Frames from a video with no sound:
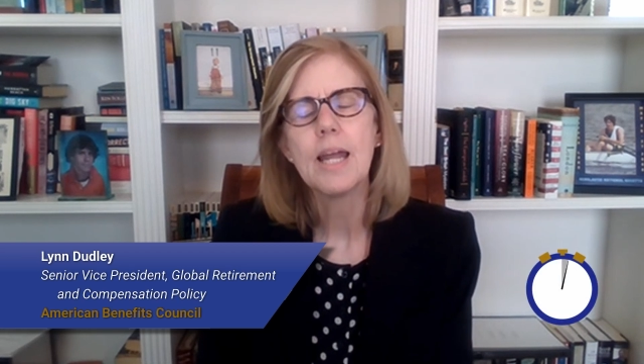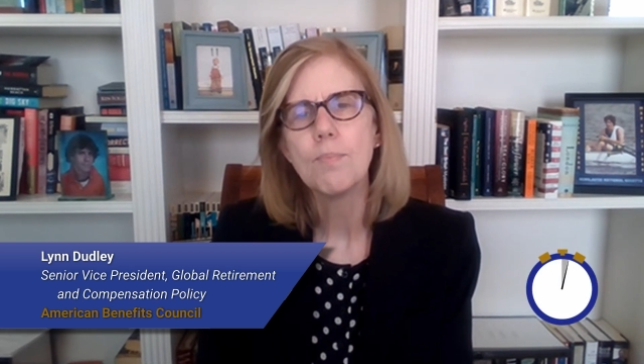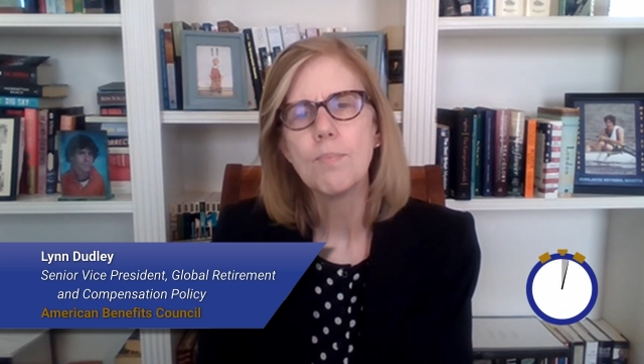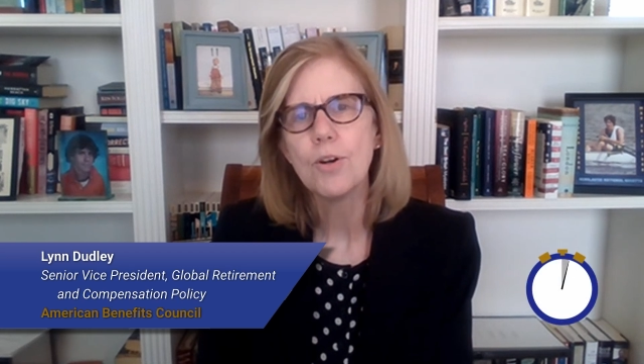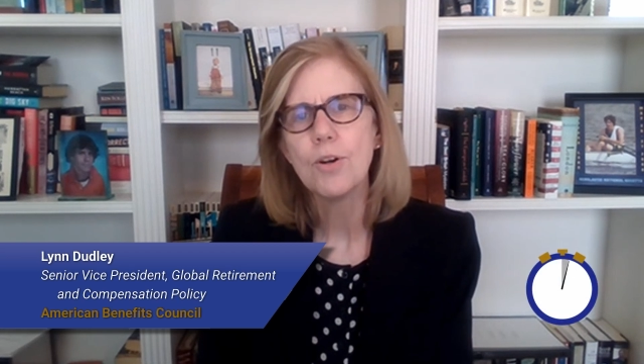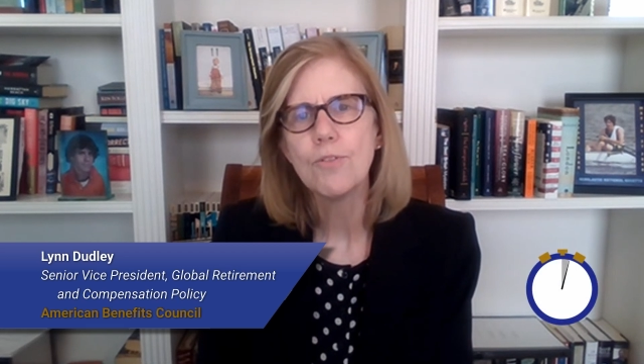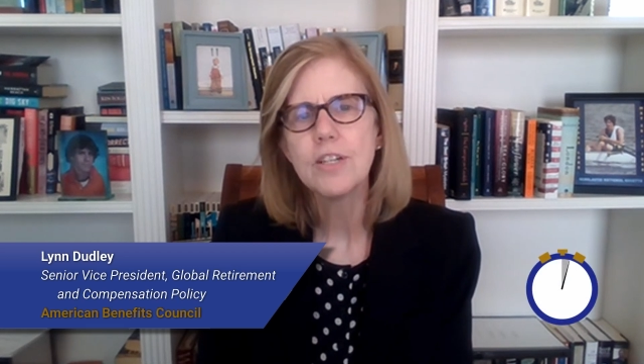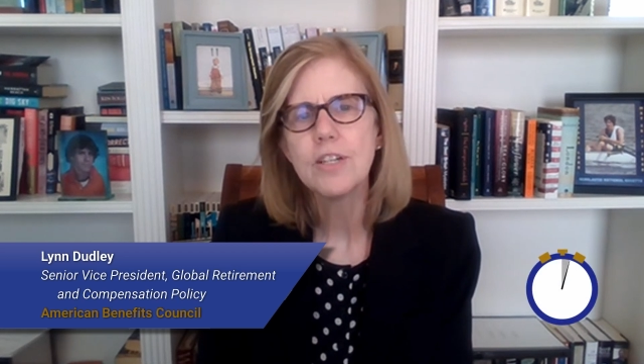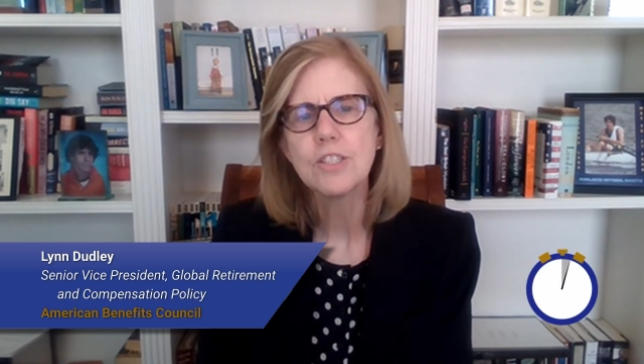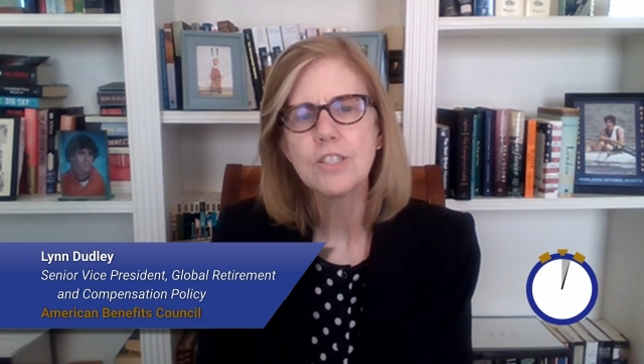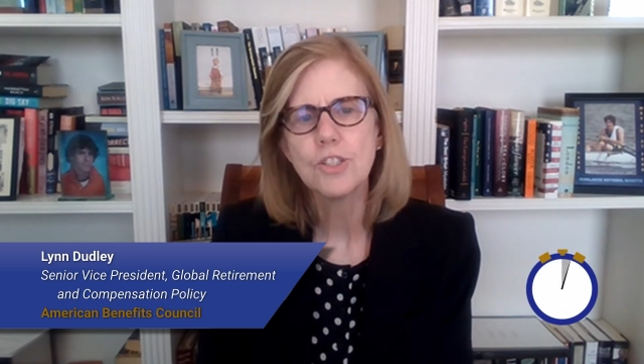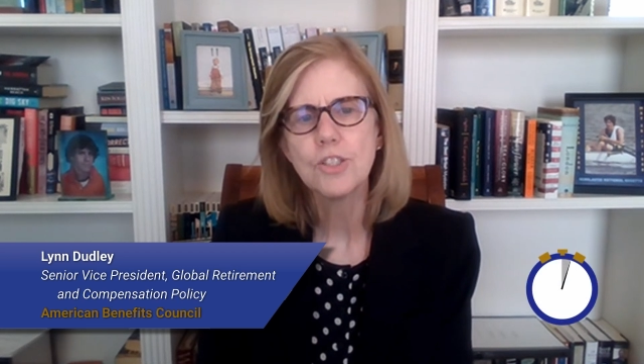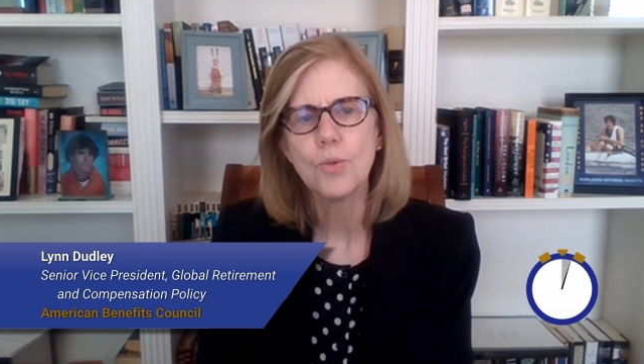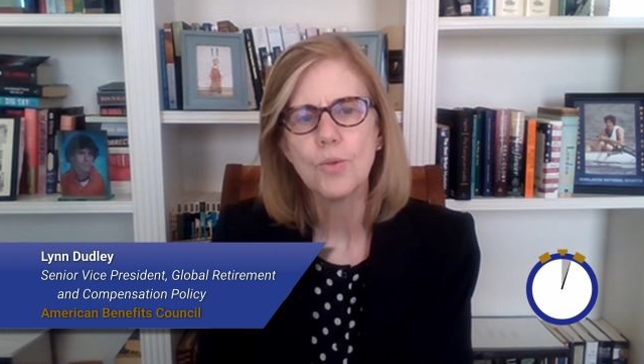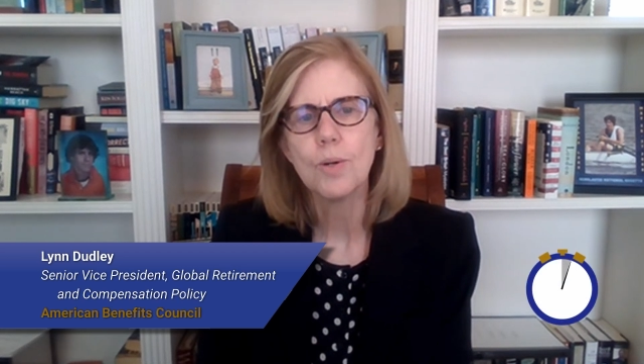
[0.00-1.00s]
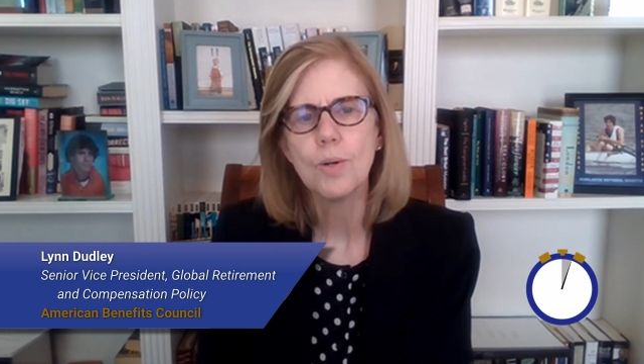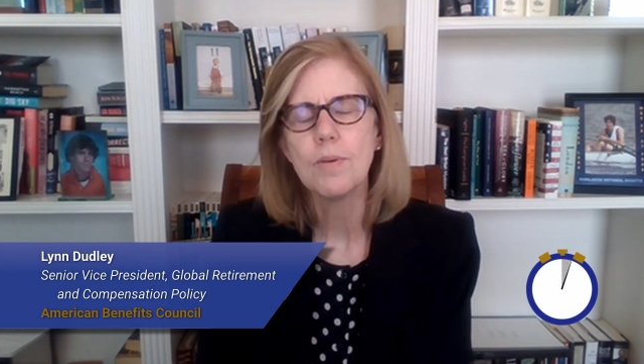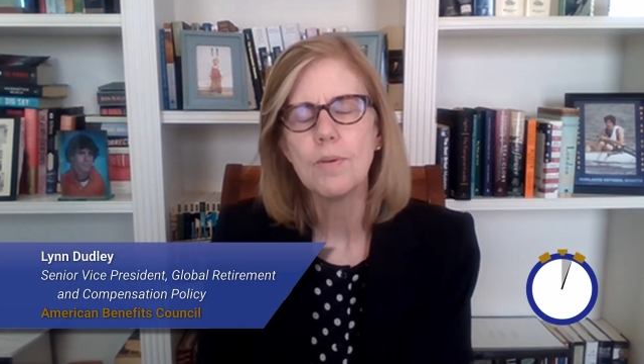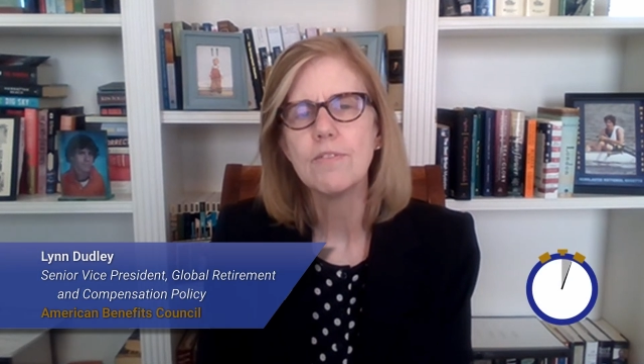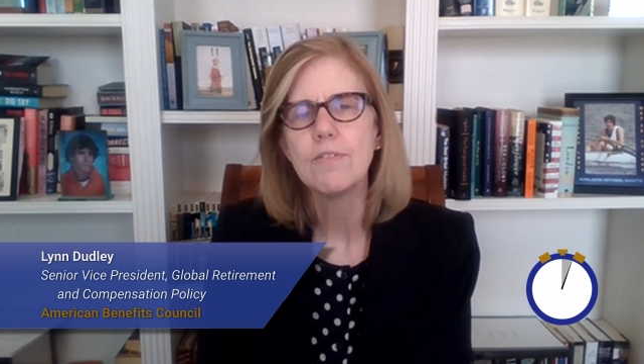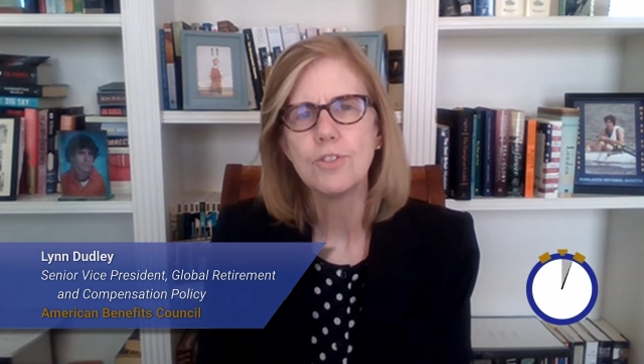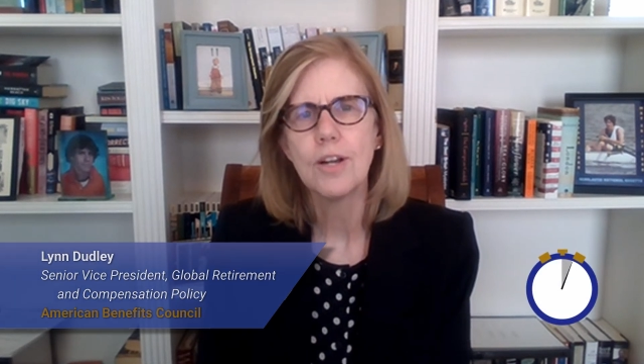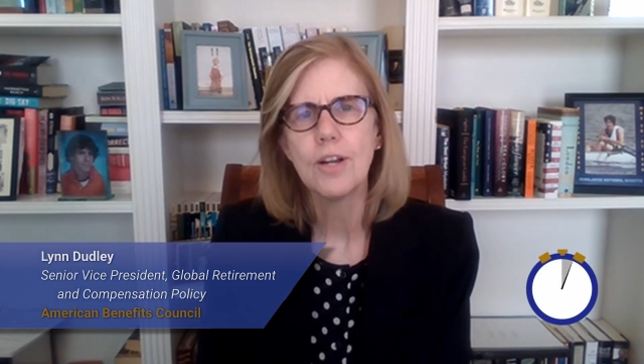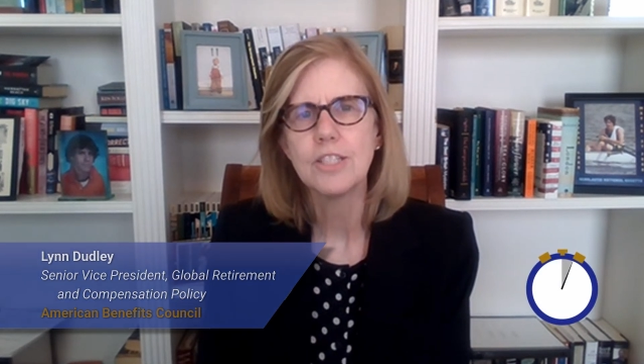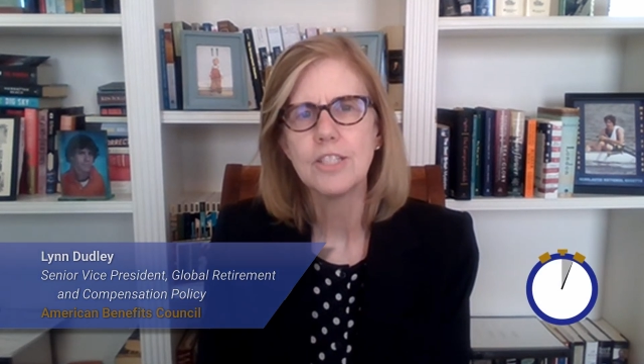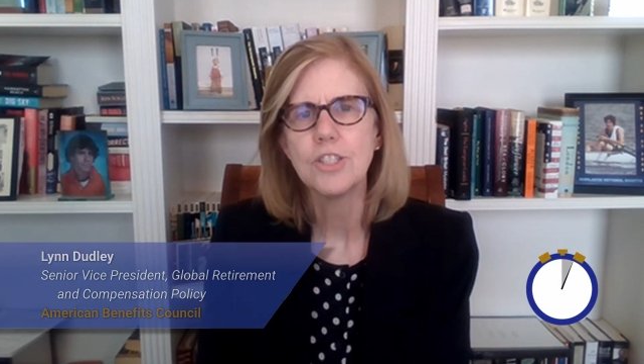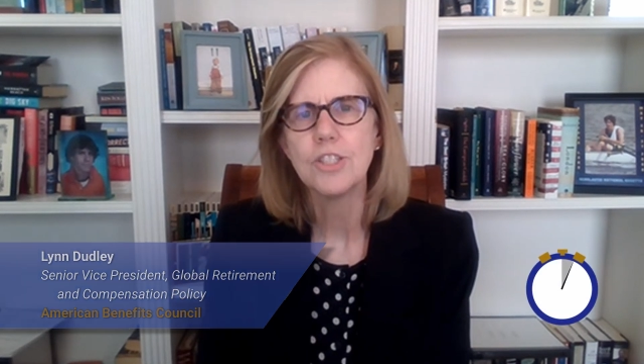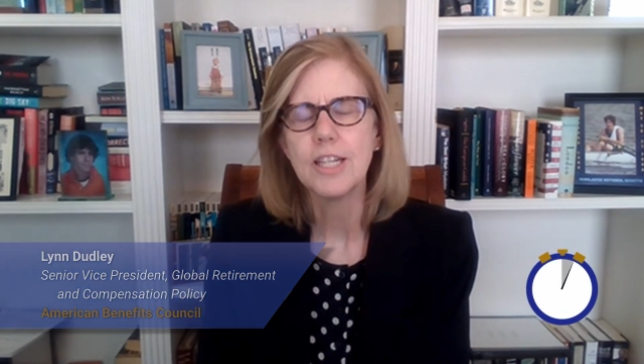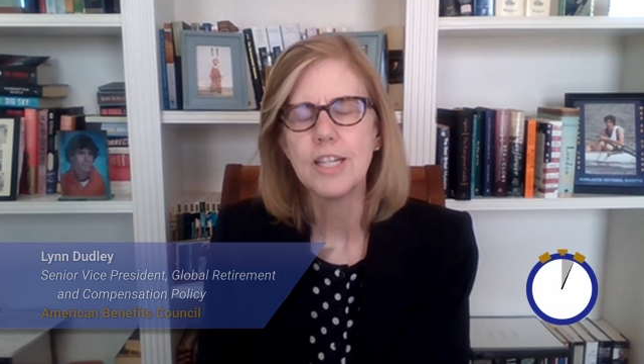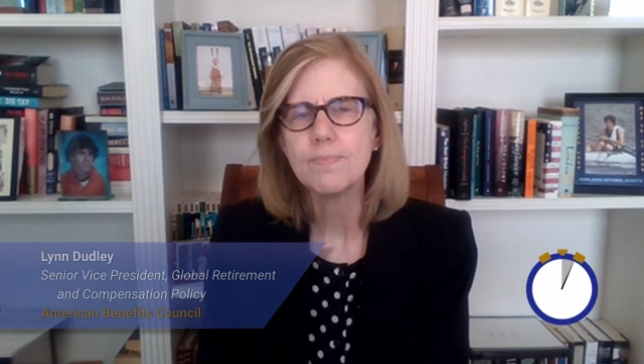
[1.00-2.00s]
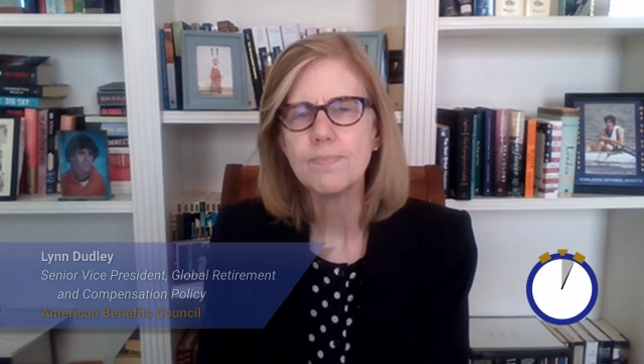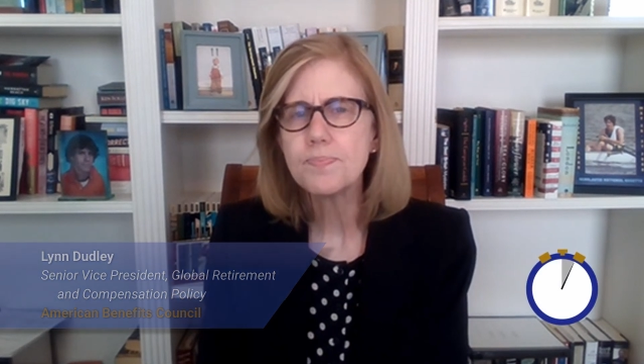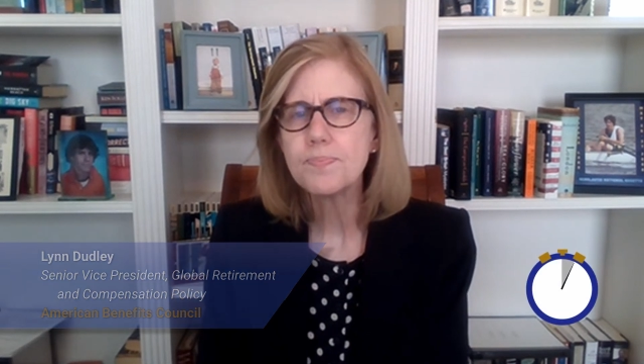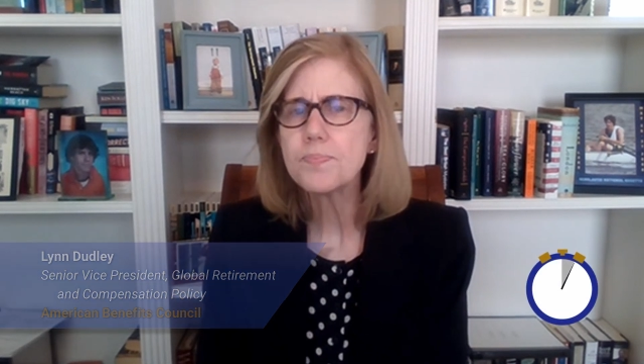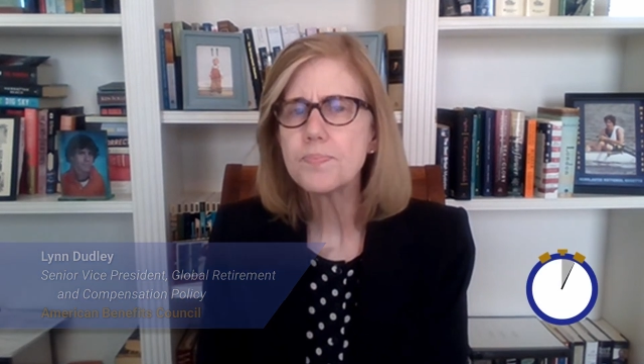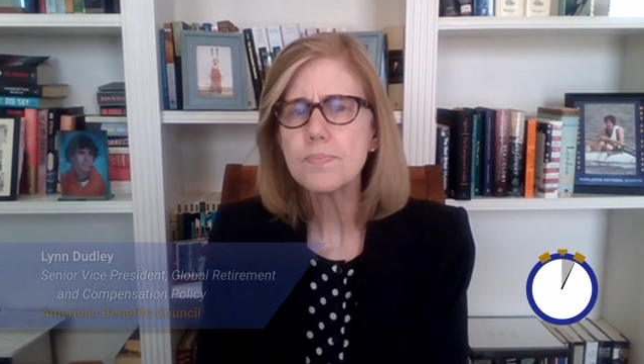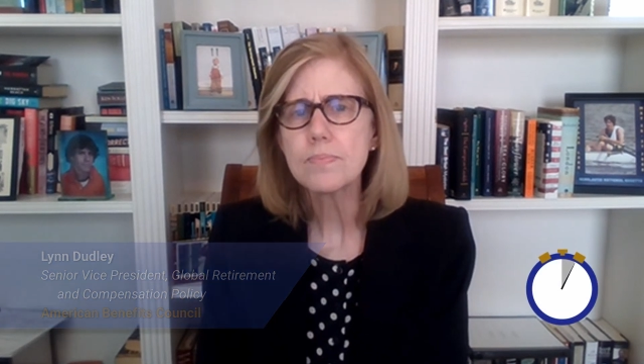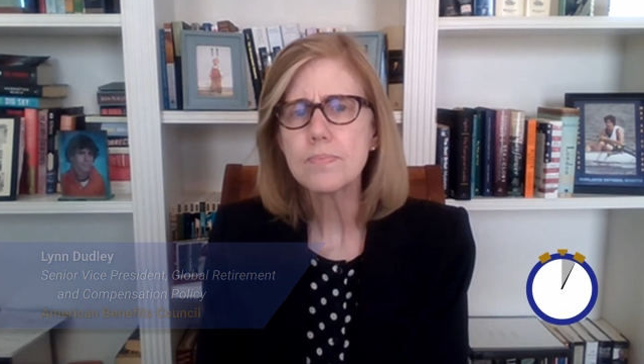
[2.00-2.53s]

a perfect storm of tragedy.